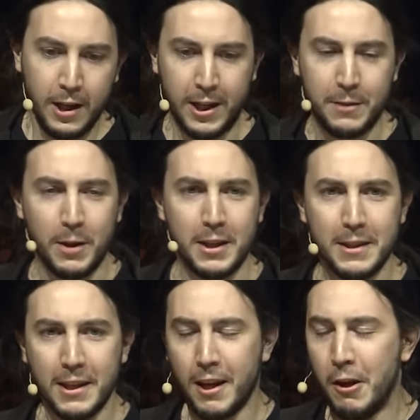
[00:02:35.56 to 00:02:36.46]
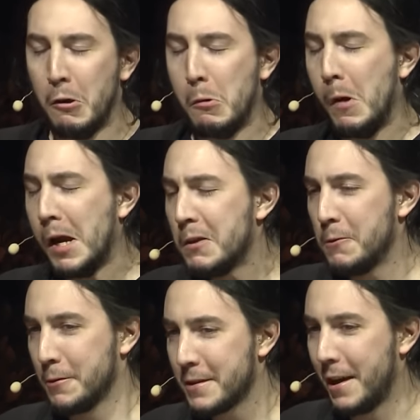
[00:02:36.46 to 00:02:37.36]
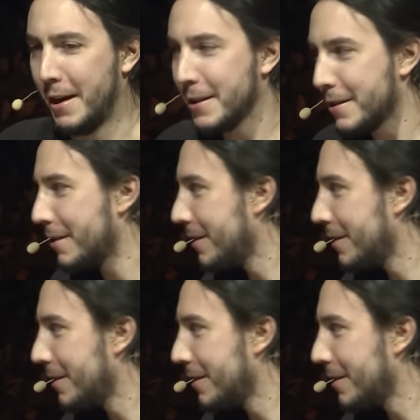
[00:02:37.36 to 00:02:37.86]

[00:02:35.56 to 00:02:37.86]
it means when you start